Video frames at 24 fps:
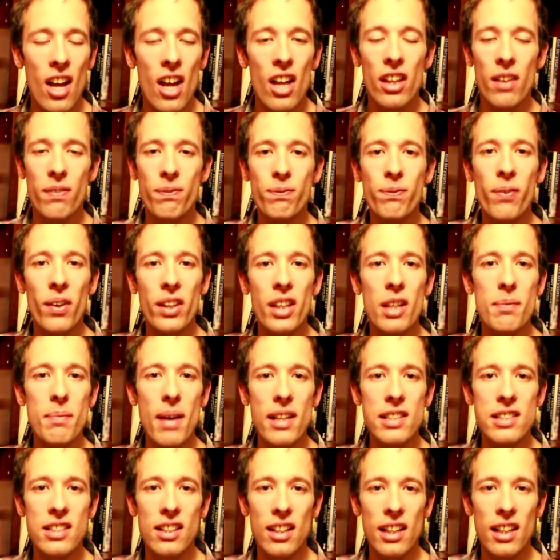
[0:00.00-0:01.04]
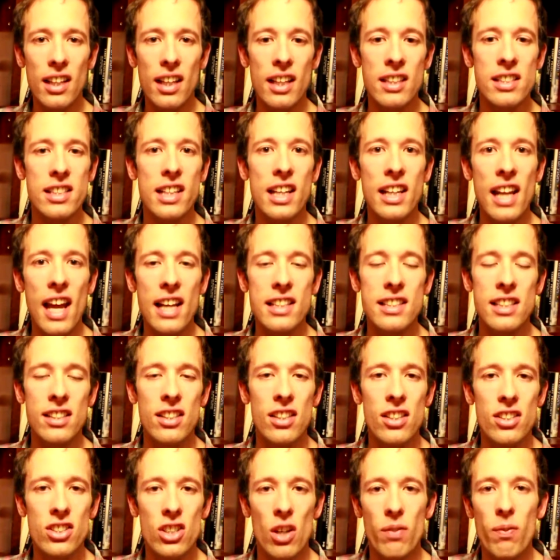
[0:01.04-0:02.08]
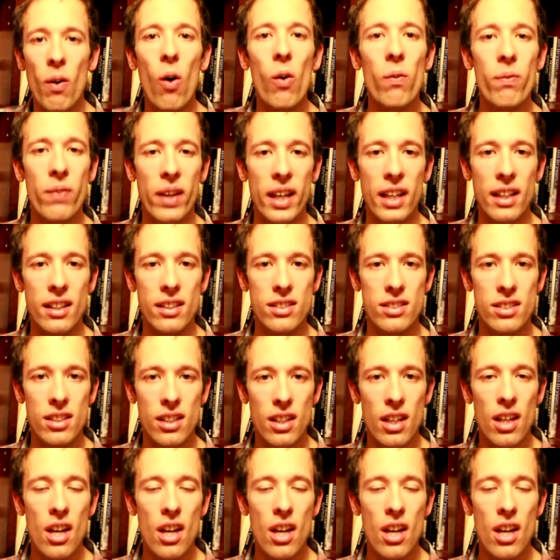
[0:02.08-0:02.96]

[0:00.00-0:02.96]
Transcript: The Fundamental Interconnectedness of All Things,